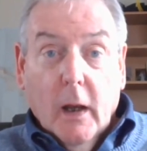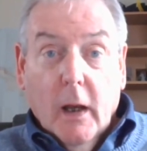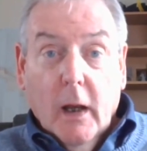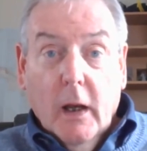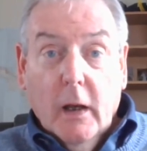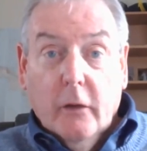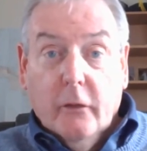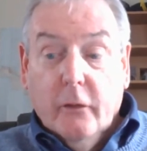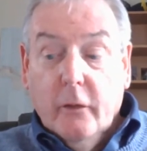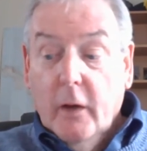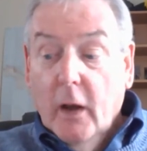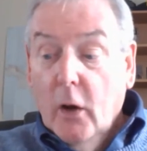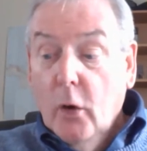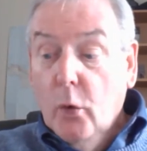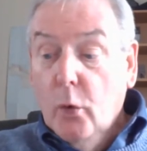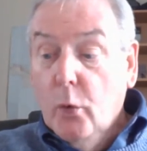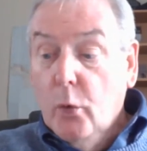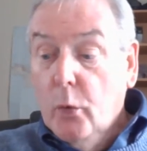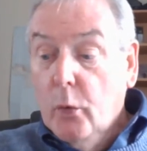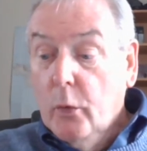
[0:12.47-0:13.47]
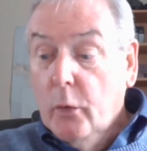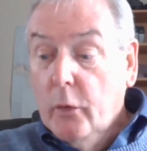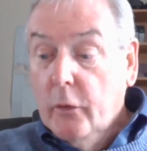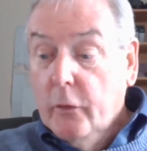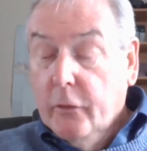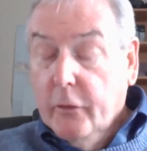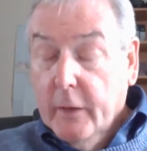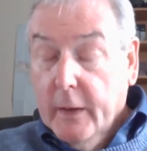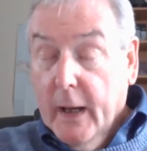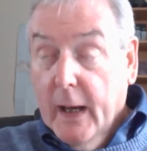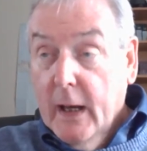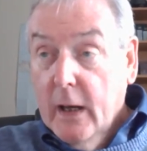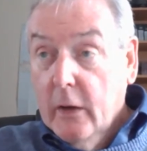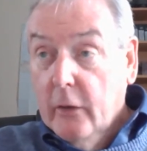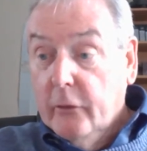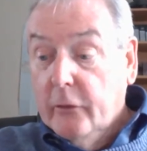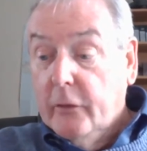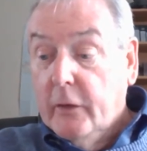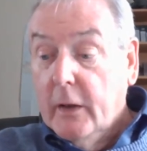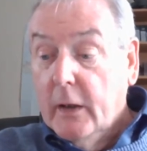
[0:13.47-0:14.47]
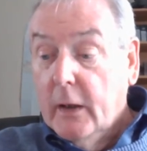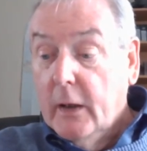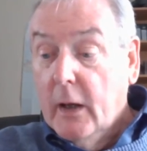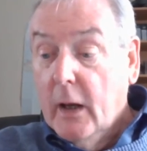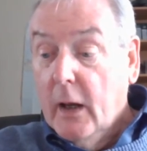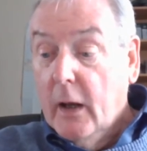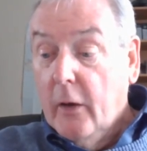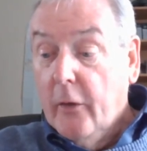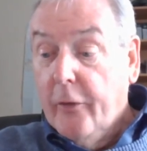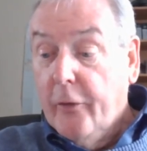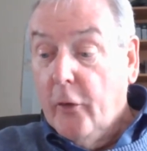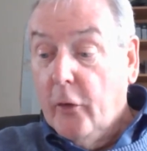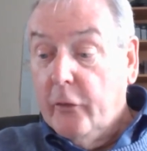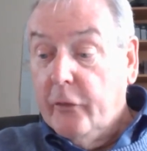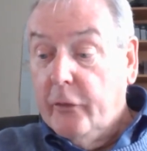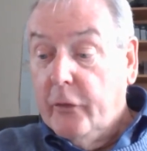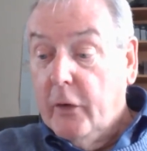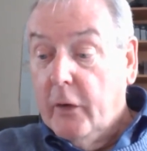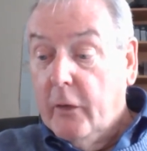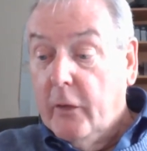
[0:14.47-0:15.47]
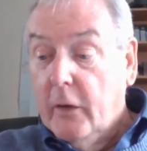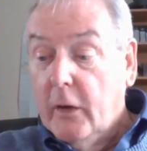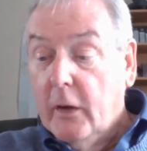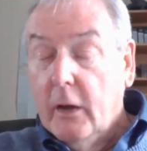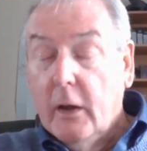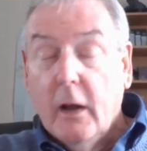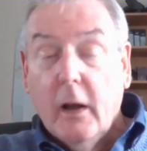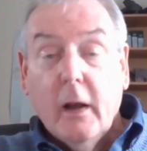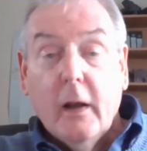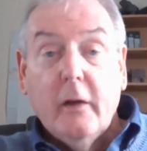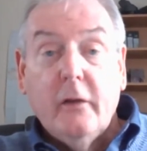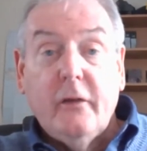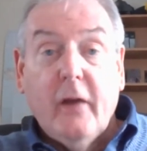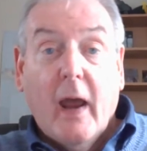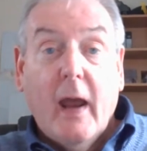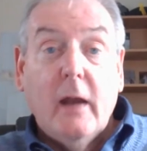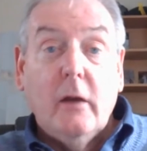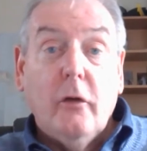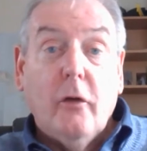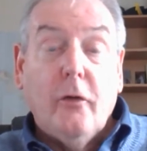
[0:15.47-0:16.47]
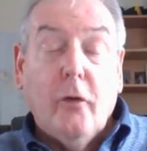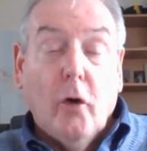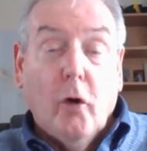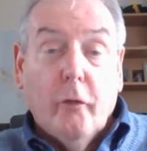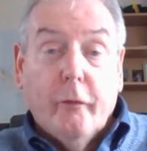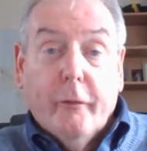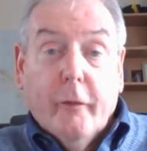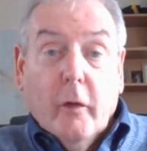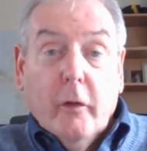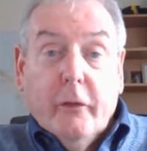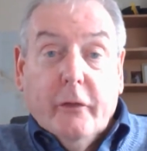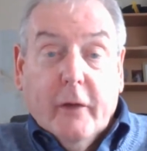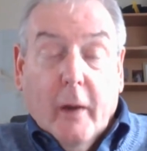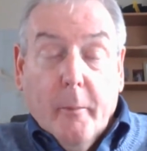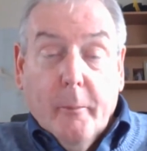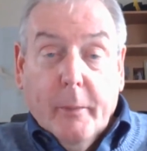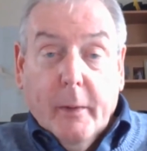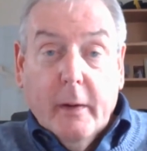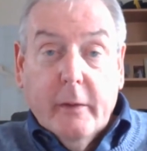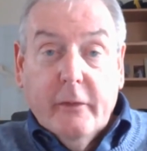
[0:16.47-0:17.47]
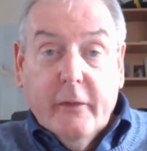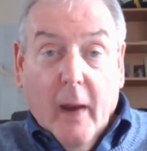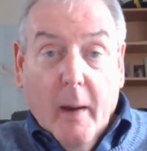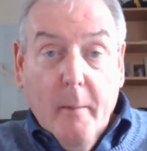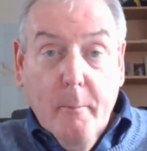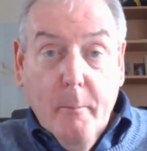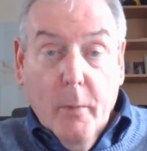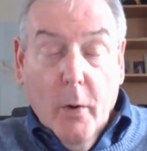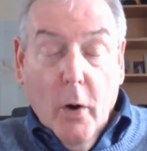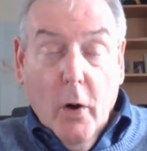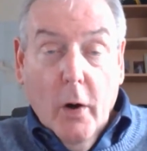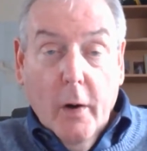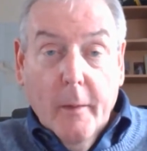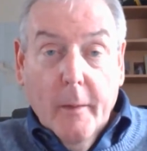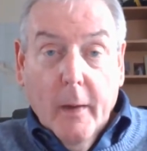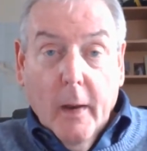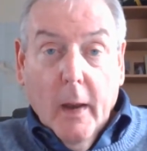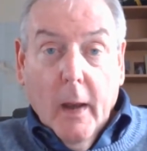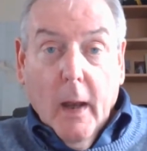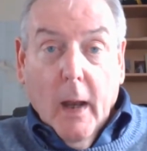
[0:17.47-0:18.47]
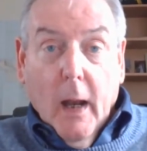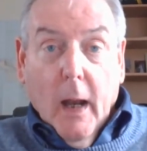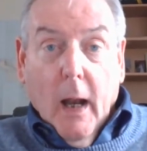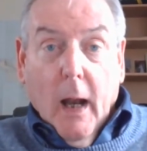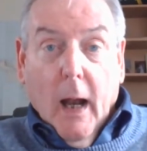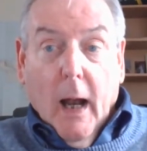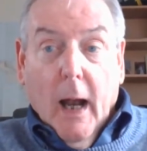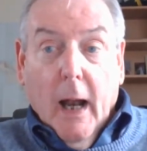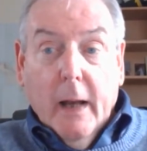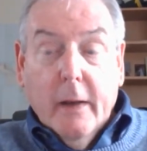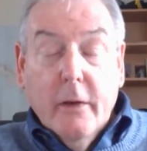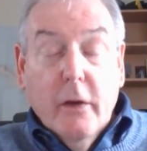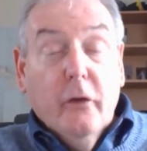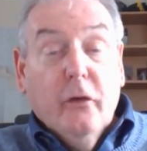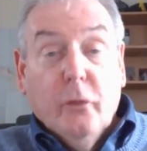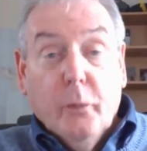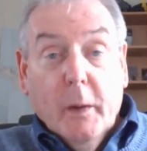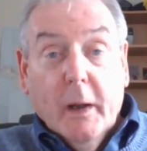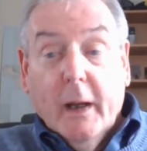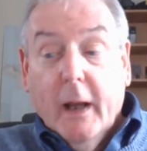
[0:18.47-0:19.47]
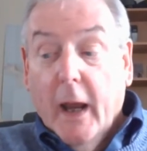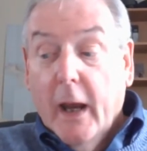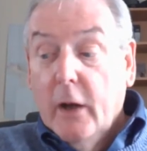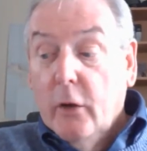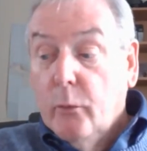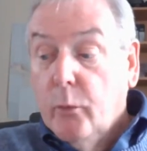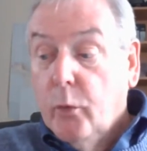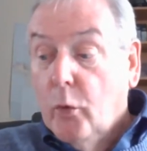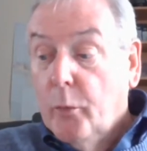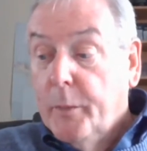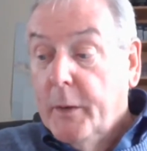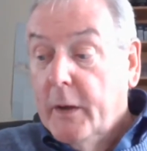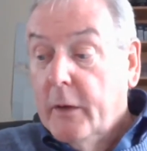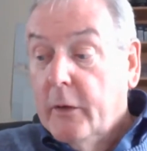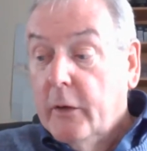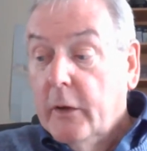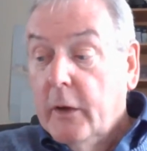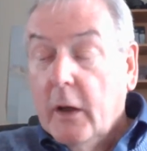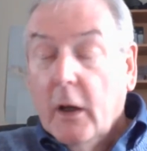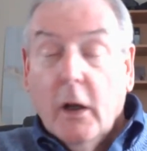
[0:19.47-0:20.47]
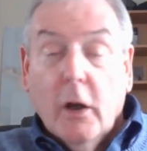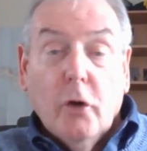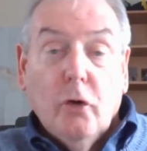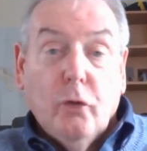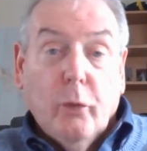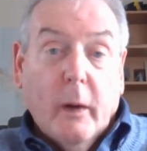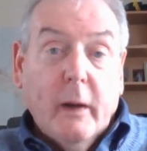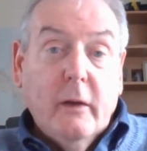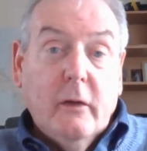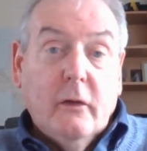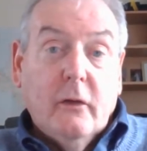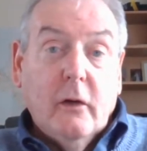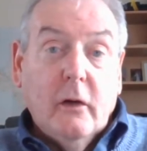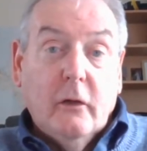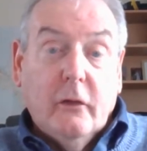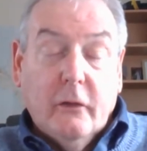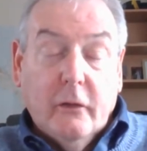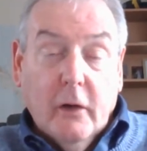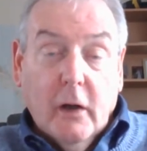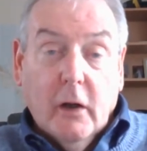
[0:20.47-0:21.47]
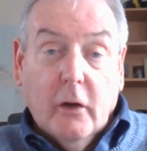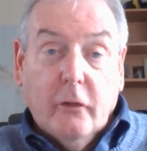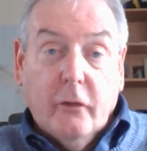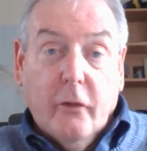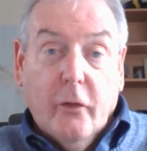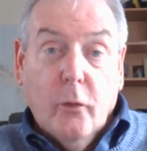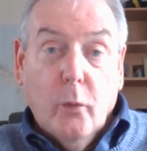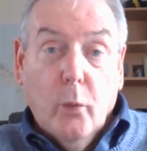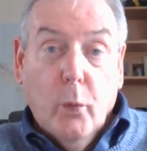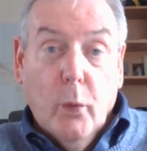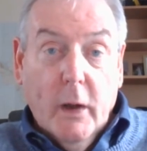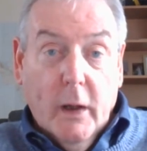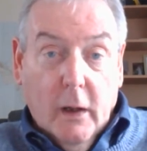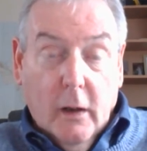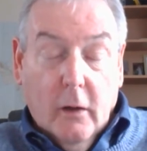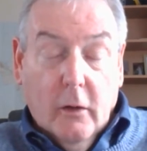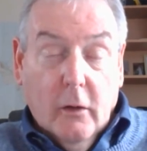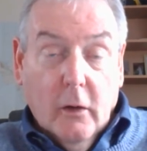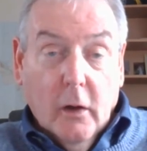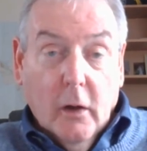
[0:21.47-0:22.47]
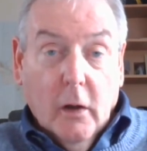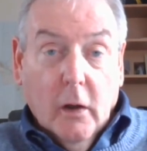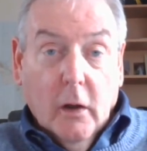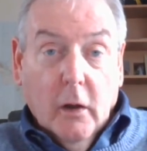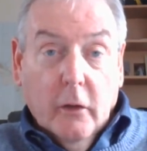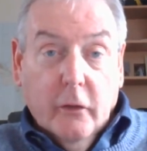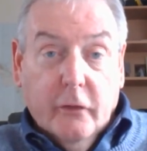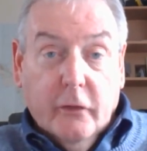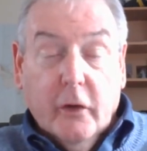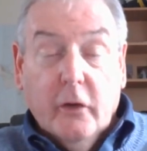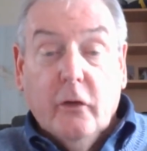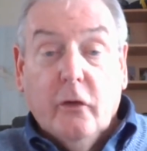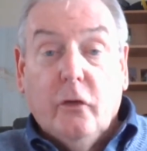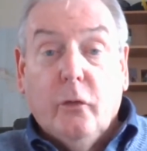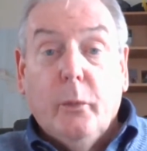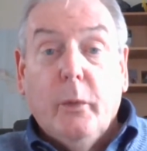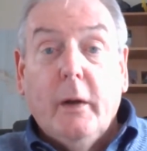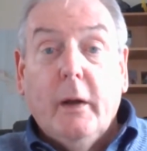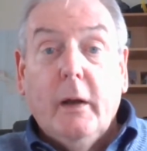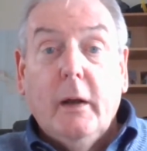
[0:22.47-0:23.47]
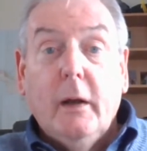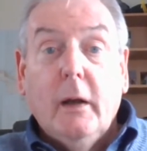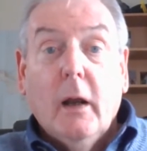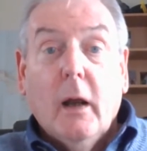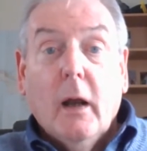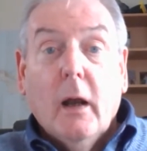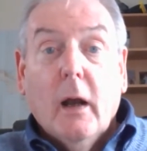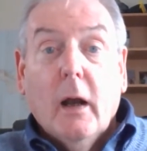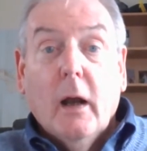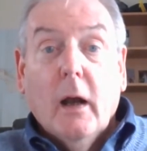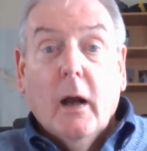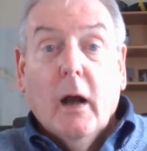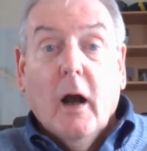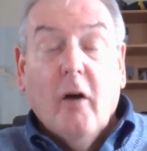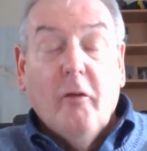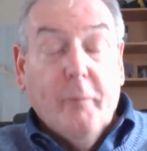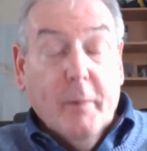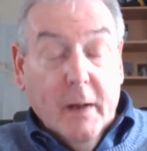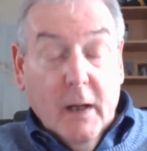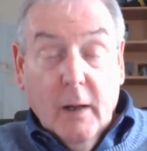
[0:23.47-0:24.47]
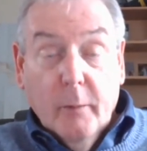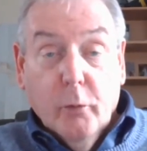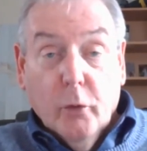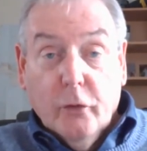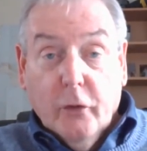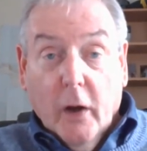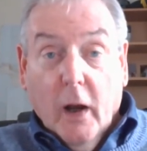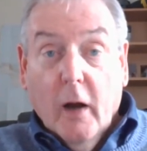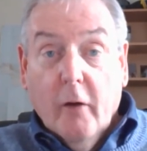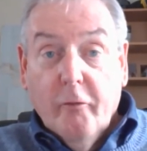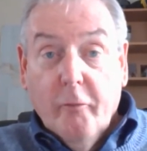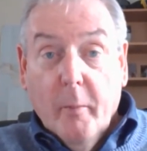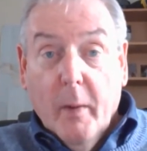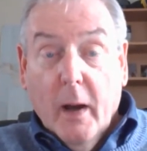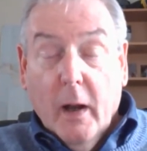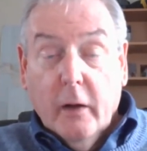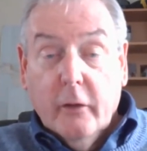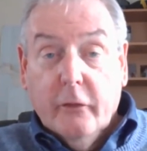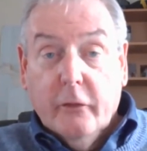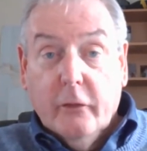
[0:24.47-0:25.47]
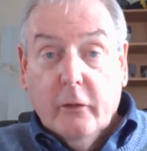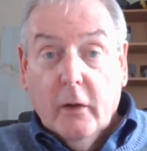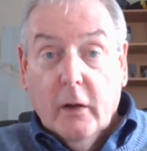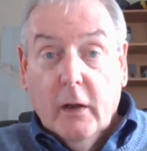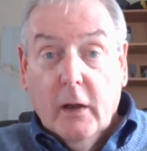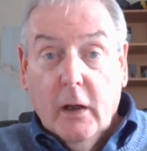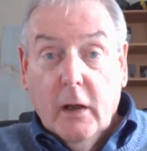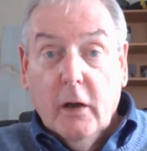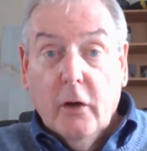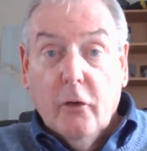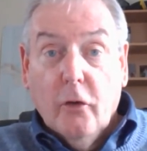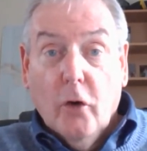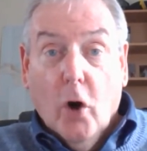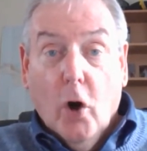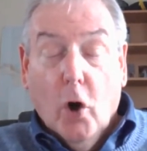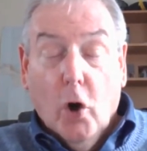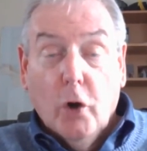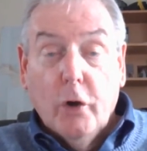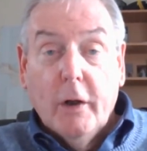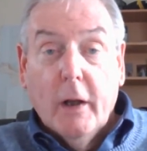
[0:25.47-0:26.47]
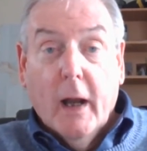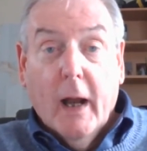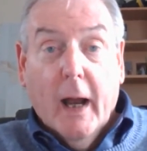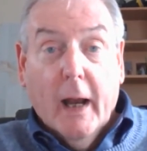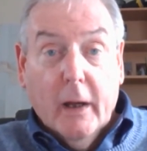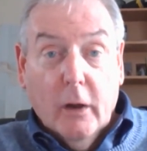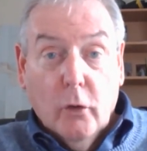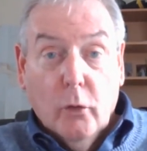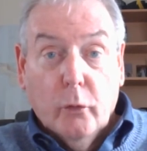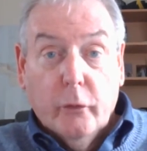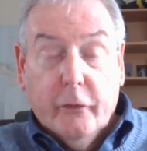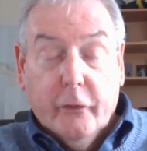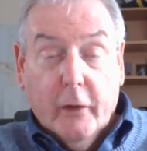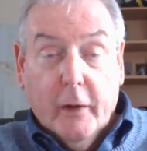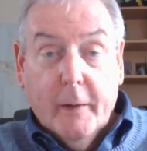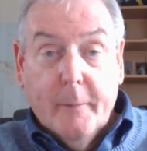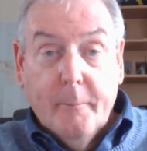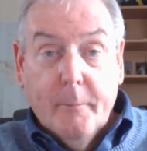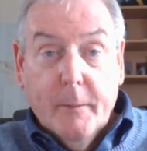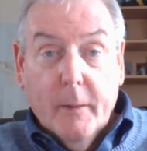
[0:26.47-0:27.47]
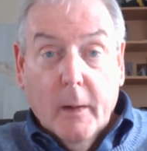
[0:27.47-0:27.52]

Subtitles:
It's now, today is the Thursday, the 10th of September, and this weekend will be the 26th week since we have been able to have Mass here on Anglesey.